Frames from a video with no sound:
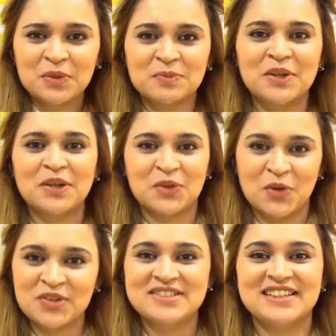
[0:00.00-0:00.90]
will be
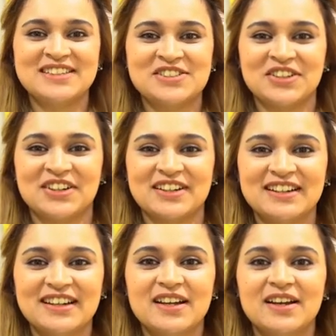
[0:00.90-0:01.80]
your teacher.
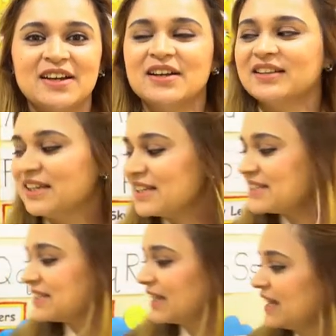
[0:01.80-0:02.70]

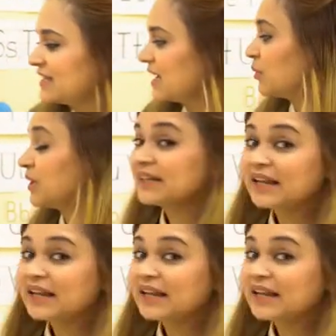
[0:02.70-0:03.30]
This is our